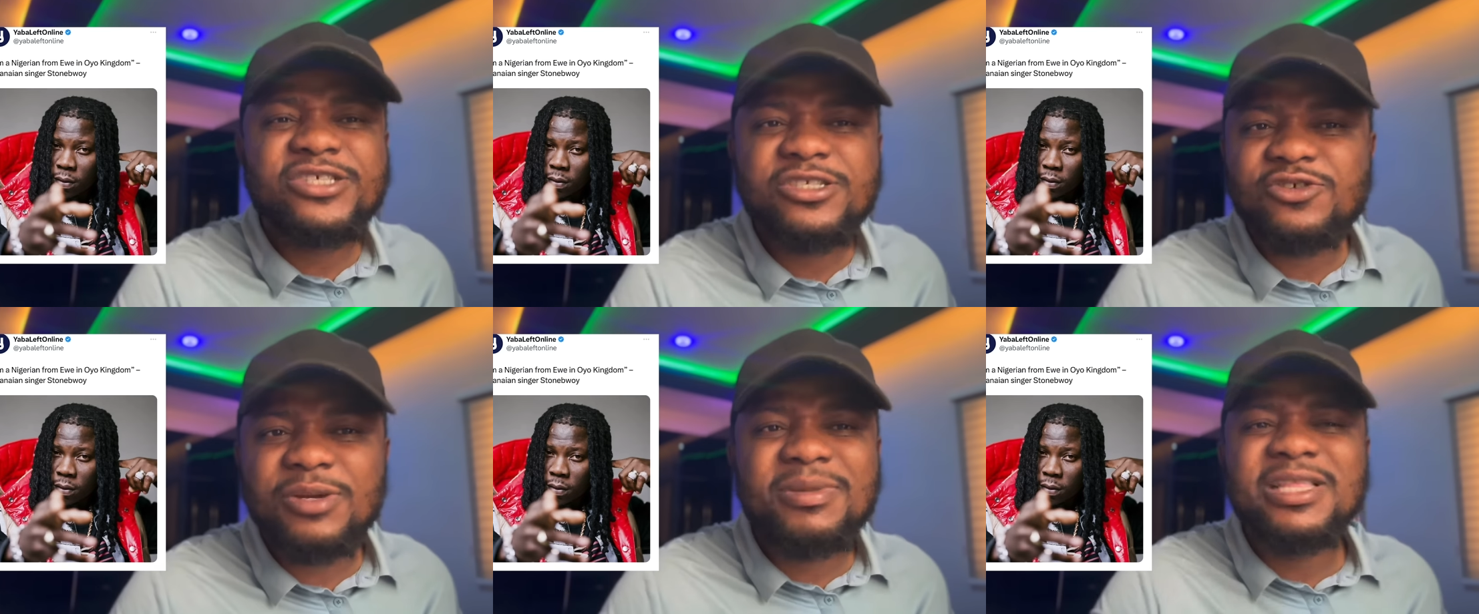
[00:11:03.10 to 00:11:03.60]

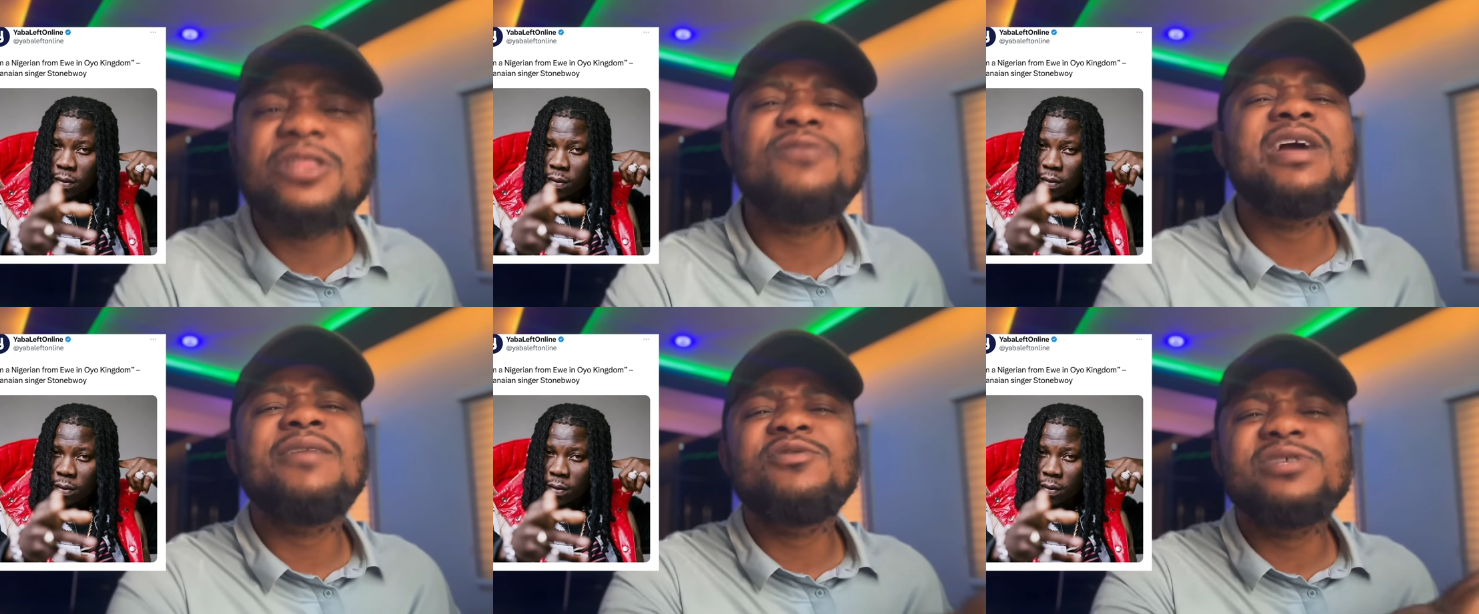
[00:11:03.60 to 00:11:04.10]
Speaker 1: children. Maybe they never
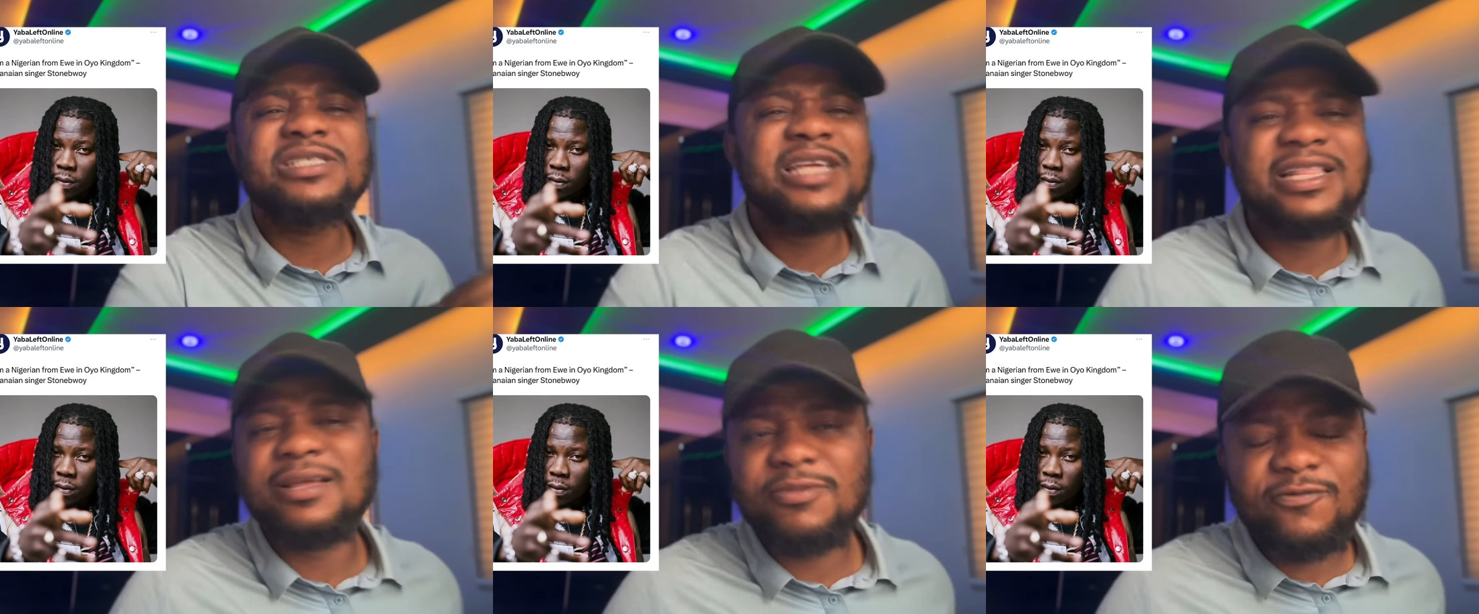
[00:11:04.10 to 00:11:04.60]
ever reached
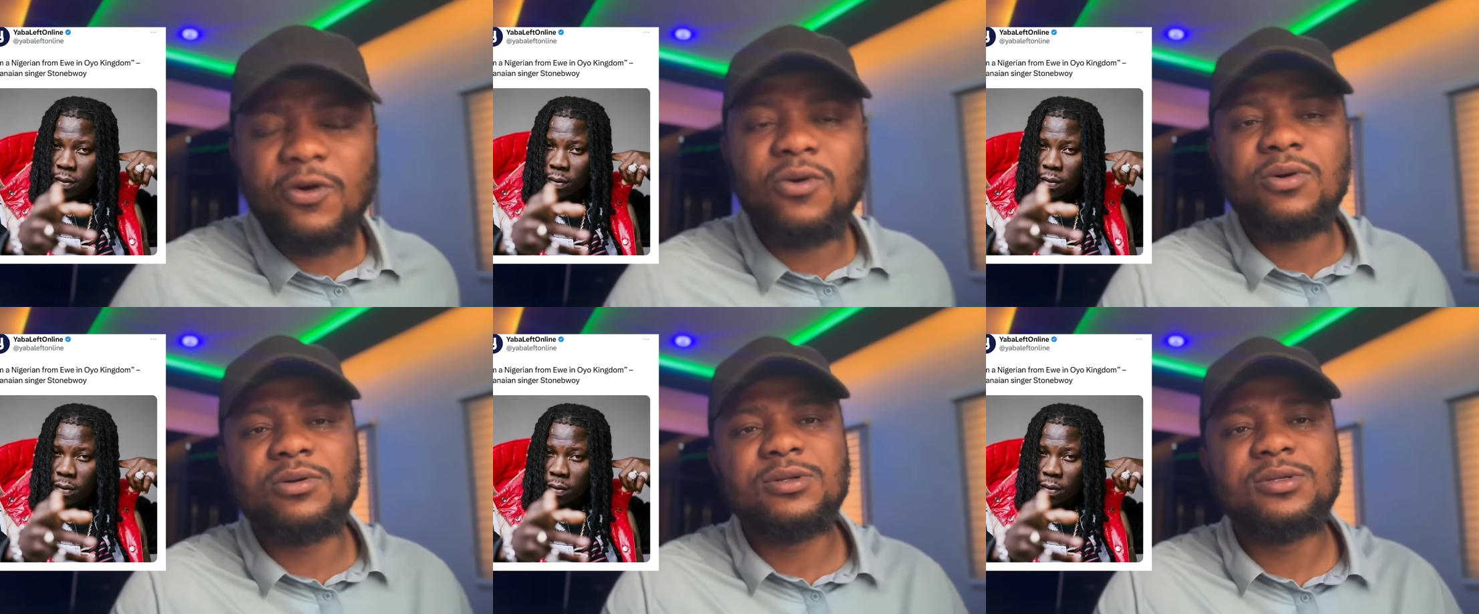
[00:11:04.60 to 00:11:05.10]
Ghana before.
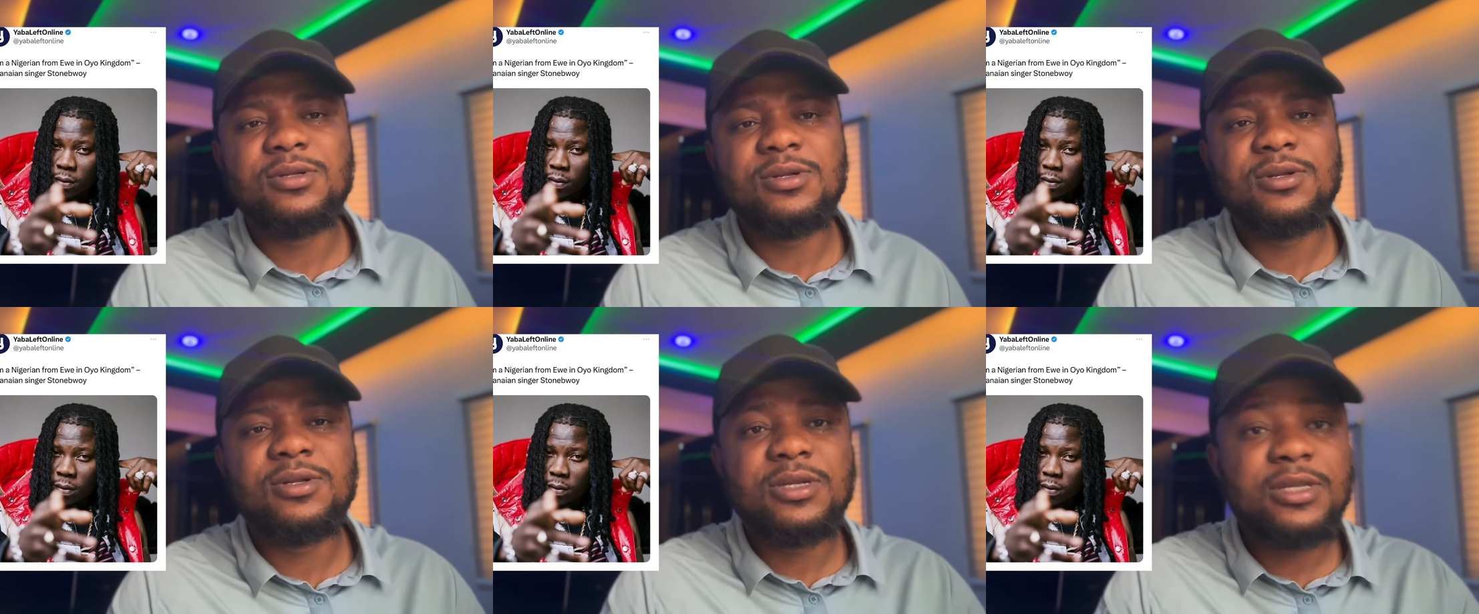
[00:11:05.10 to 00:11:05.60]

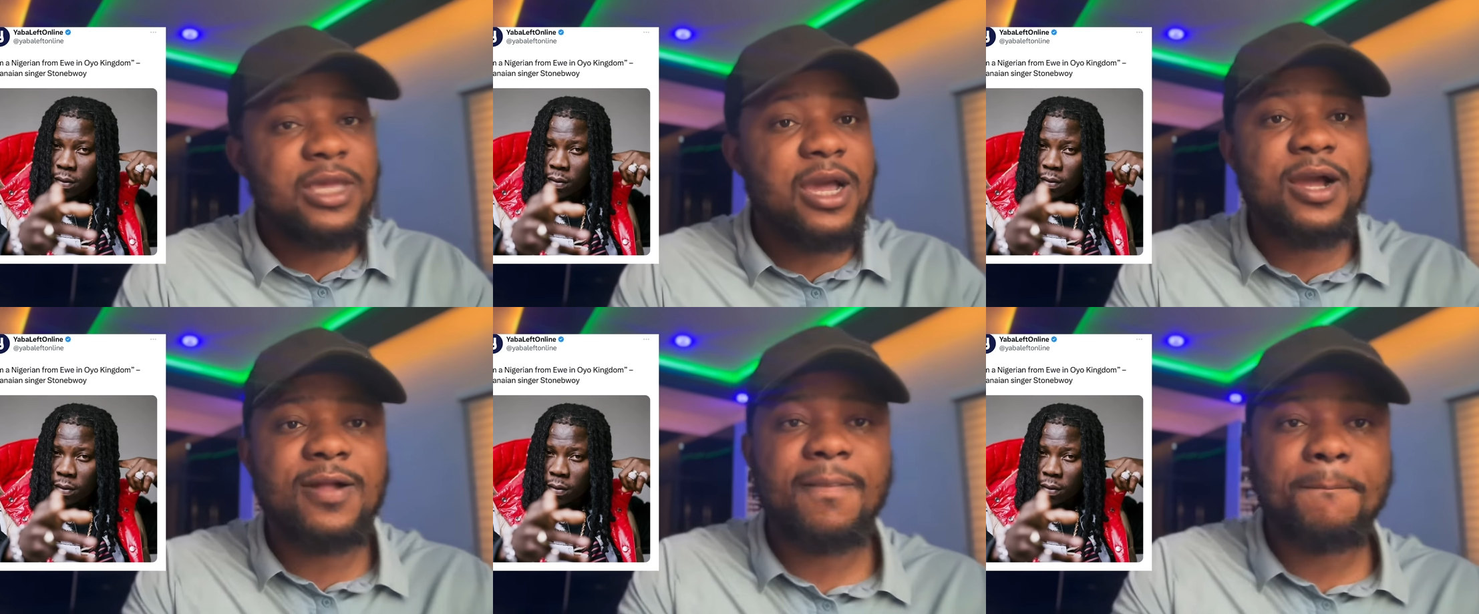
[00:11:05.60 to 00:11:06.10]
Yeah,
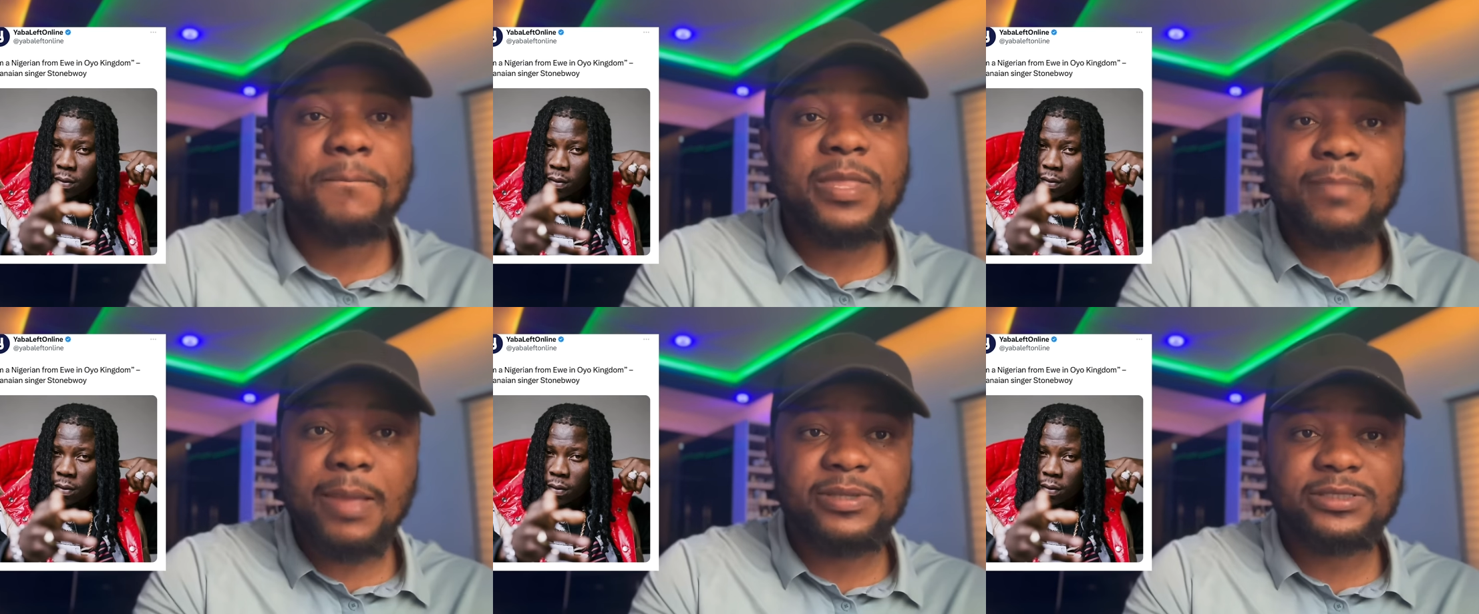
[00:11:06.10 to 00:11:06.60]
they
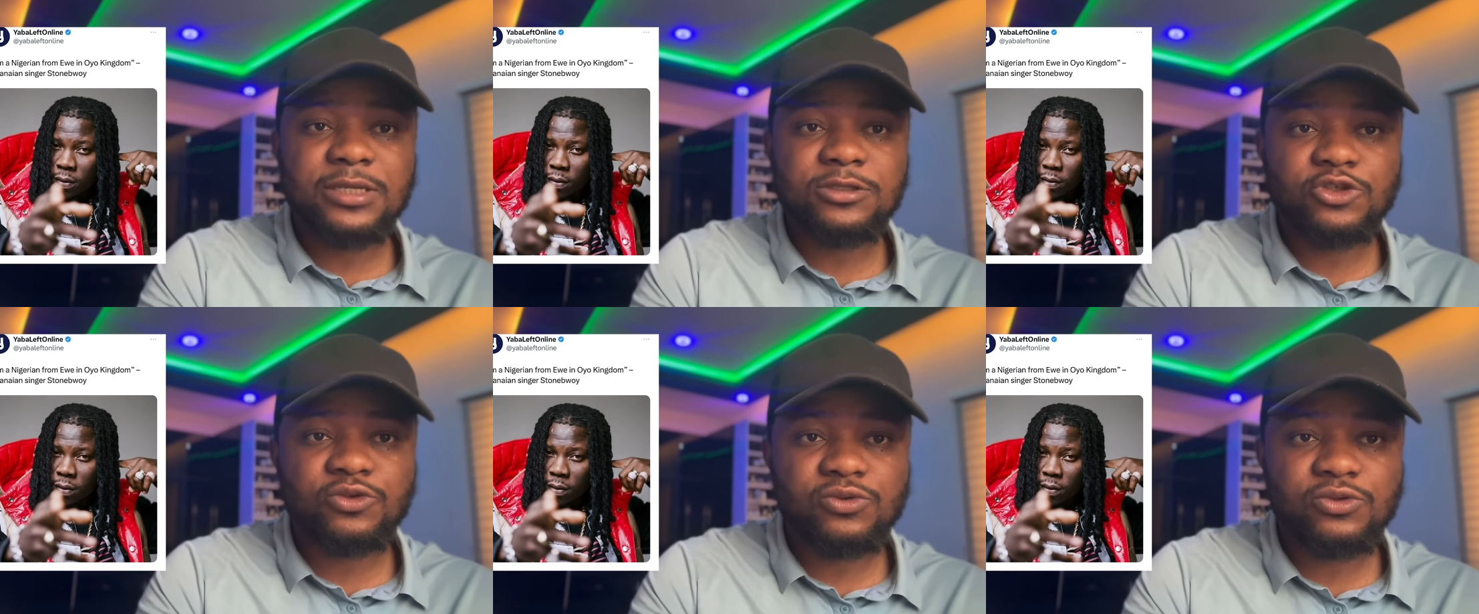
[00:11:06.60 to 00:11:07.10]
might be saying the
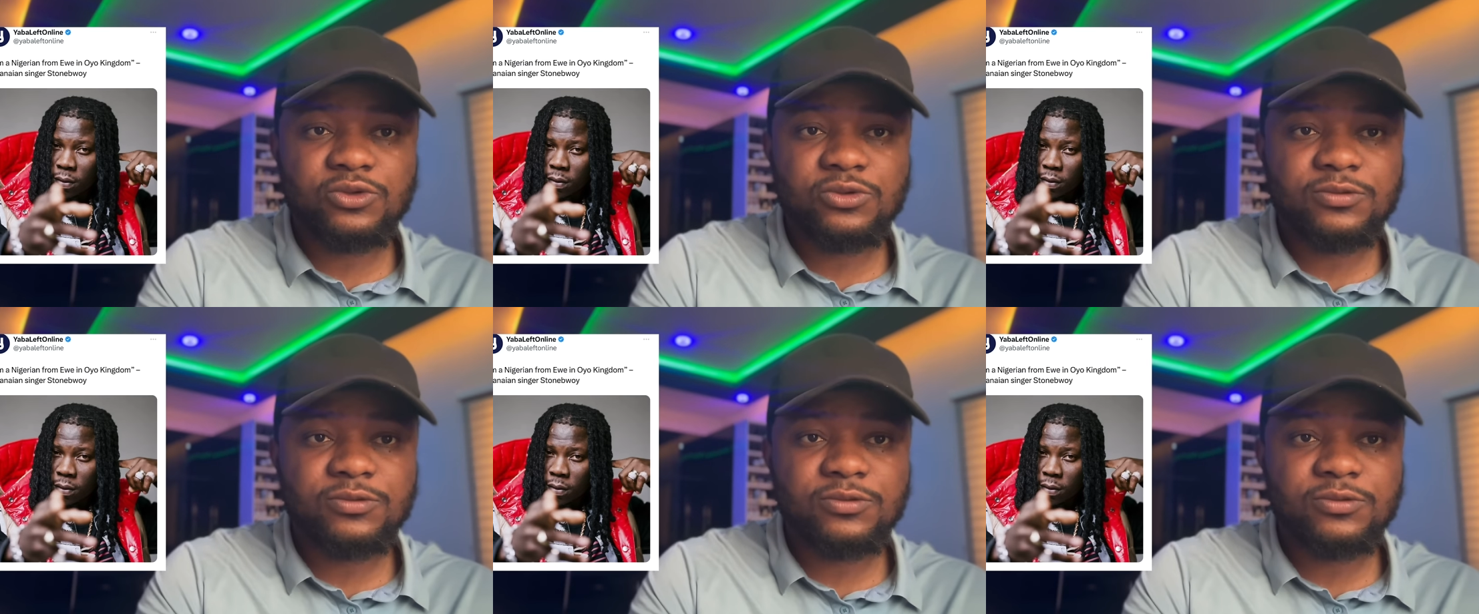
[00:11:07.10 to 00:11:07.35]
truth.